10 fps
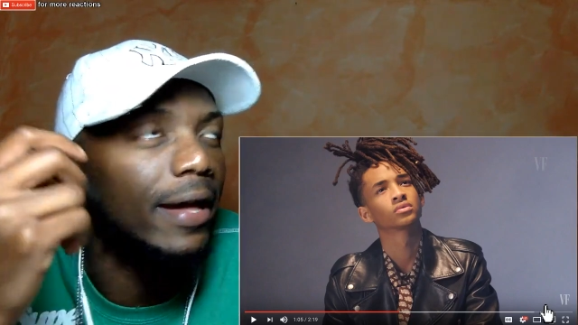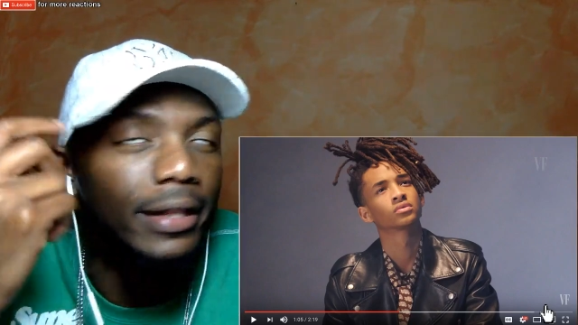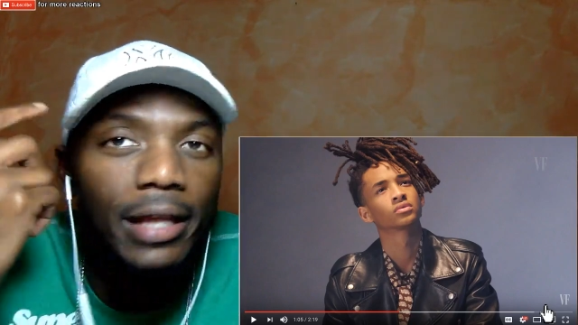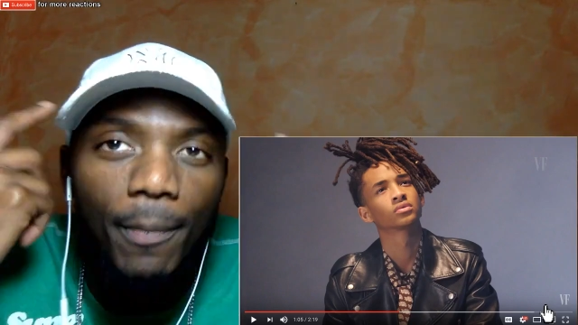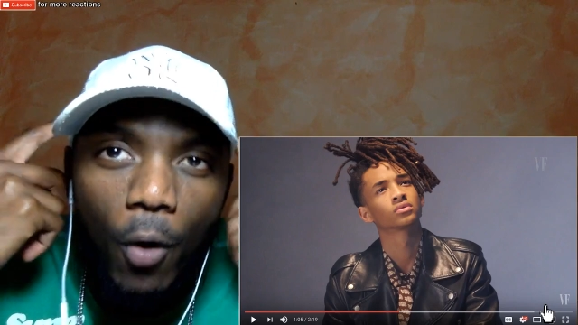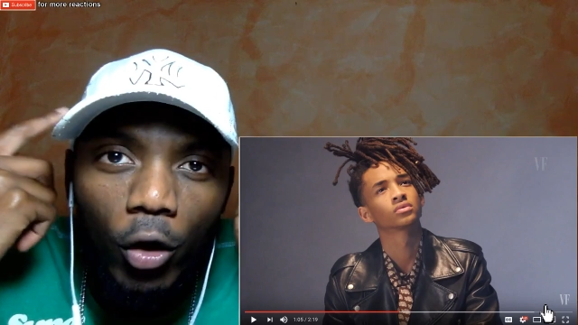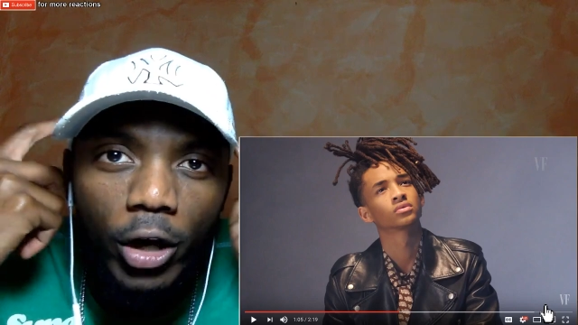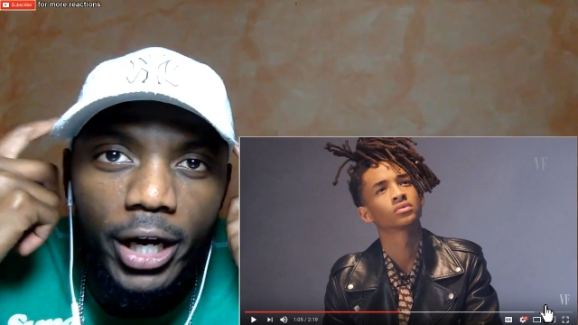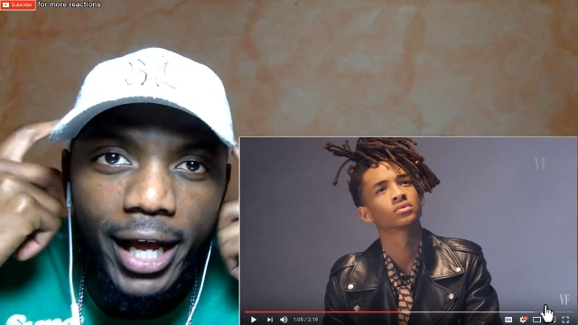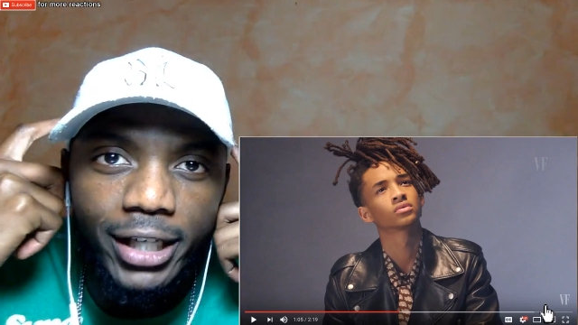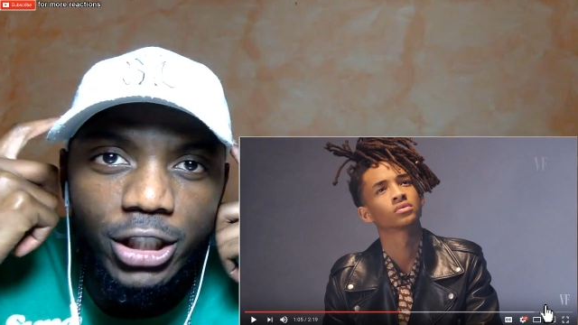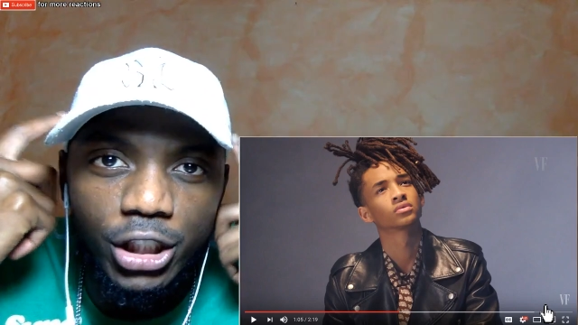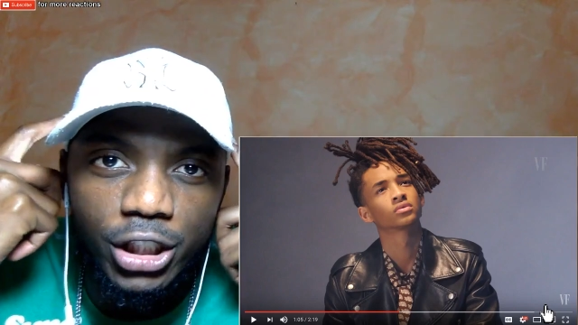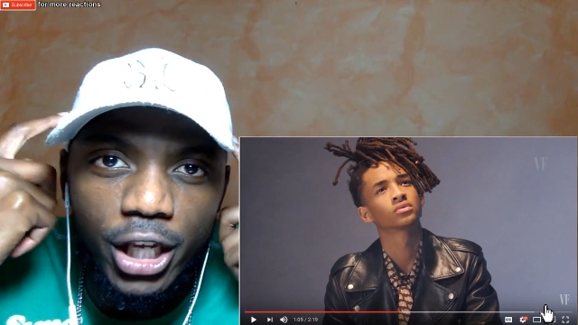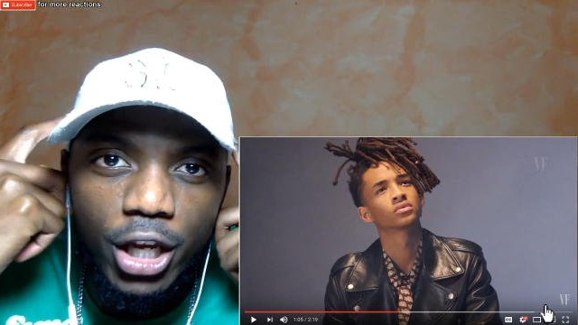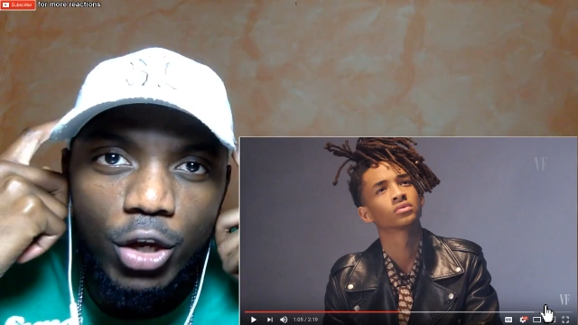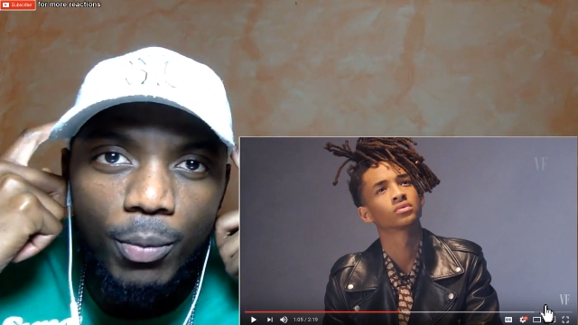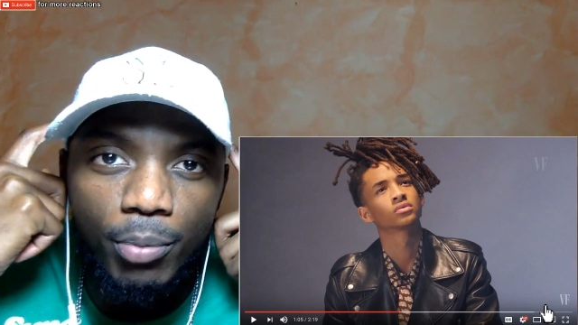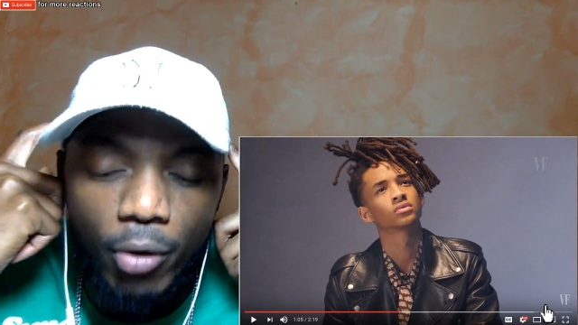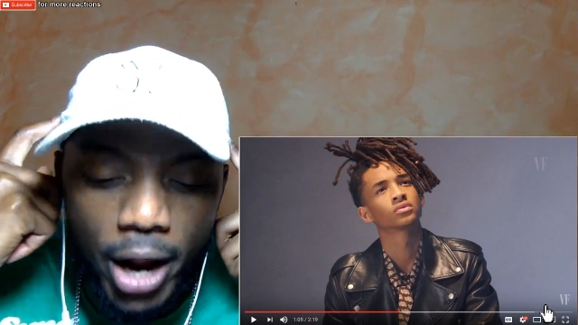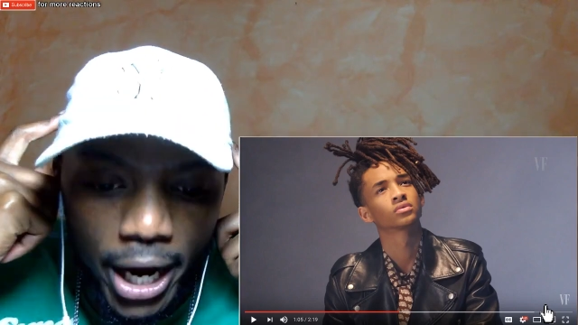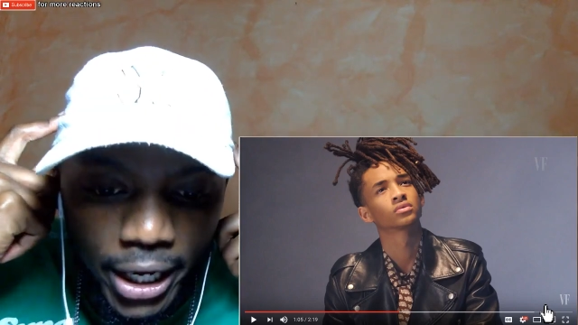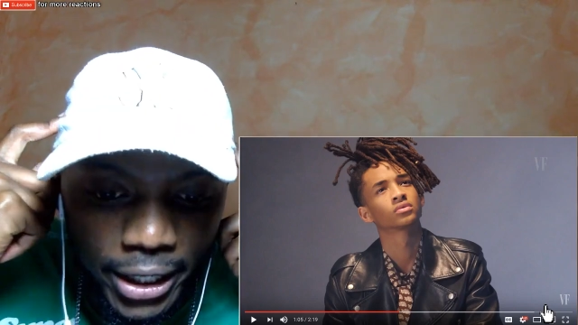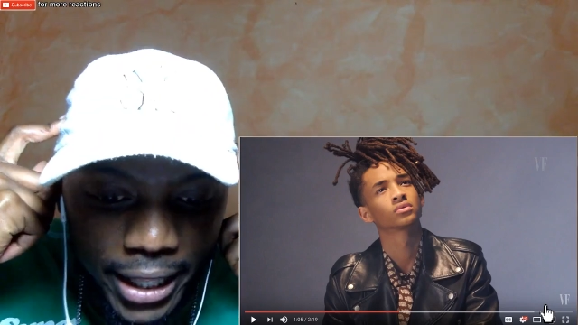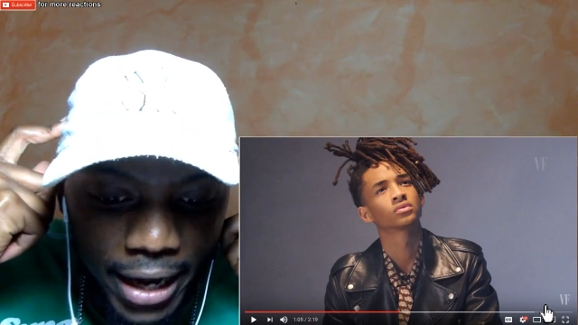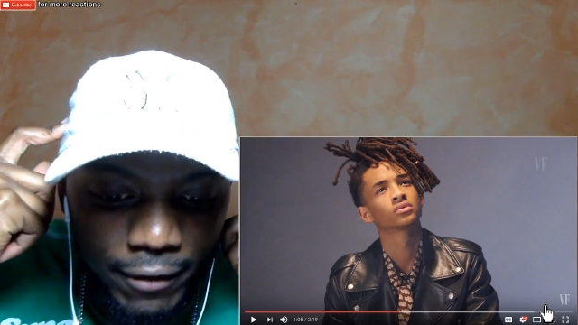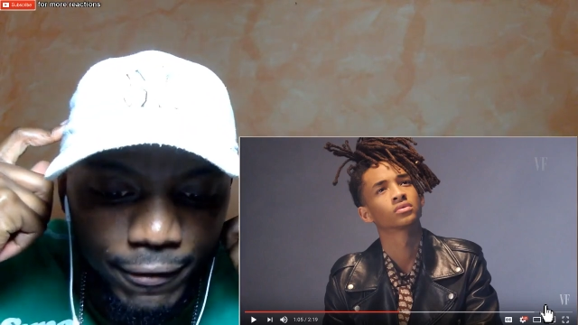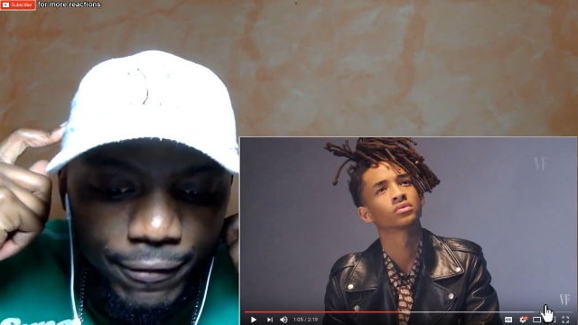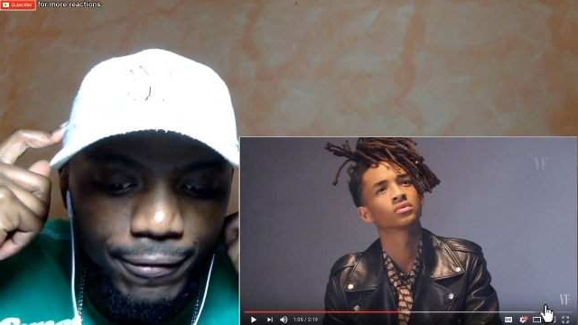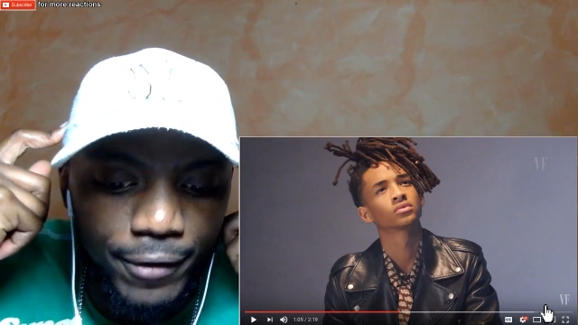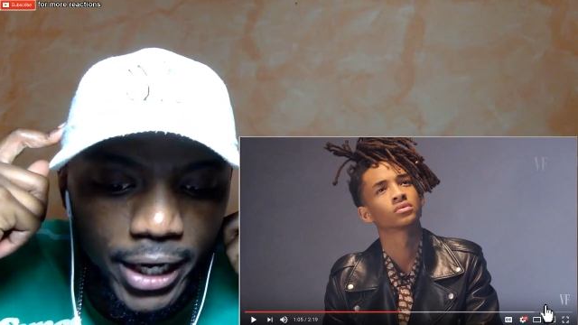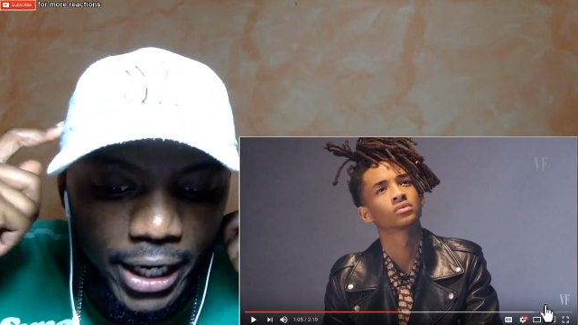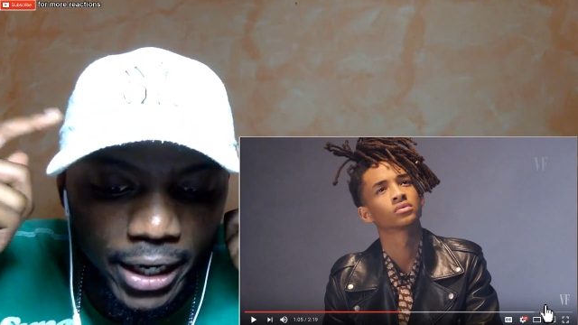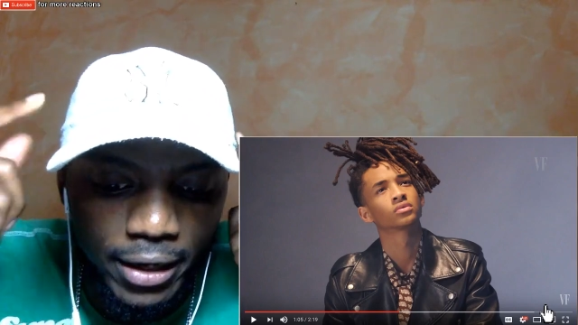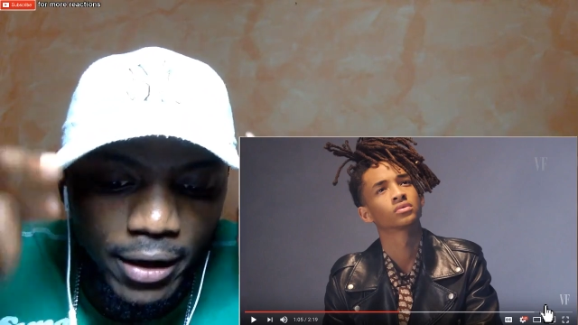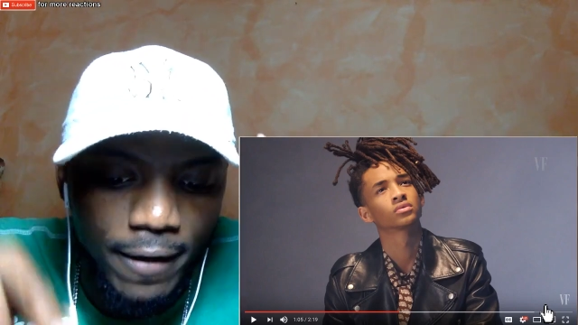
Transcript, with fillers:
Speaker 1: there are more connections in your brain than freaking